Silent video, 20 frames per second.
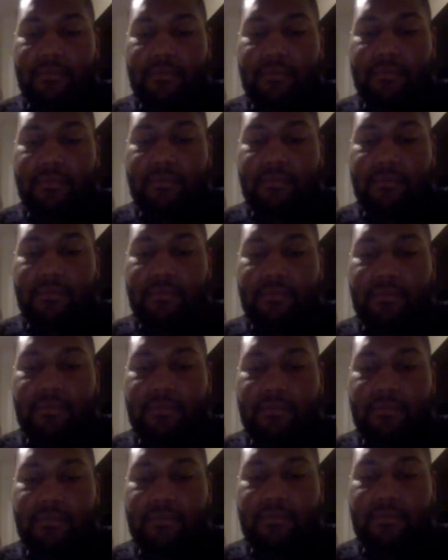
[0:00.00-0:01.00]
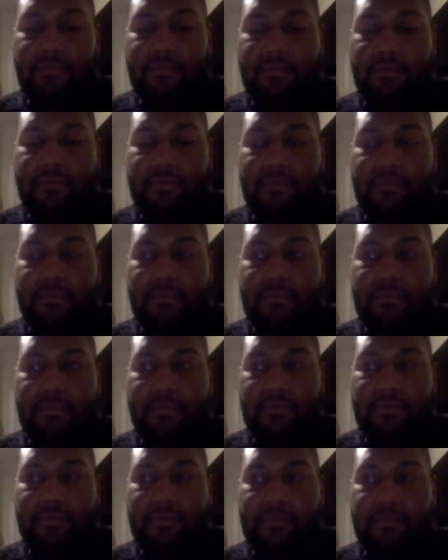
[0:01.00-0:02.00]

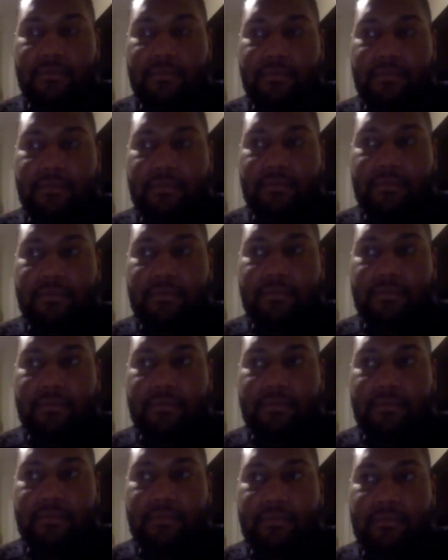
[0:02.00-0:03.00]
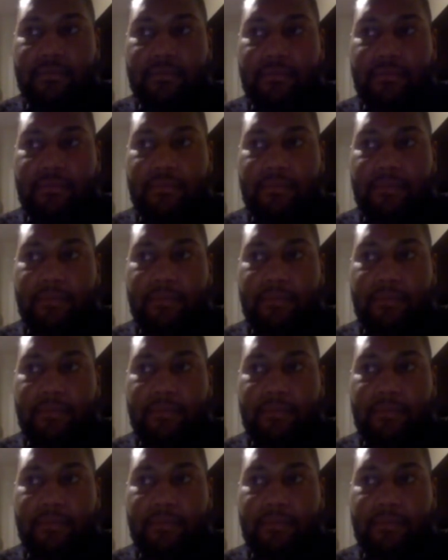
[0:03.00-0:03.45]
(not speaking)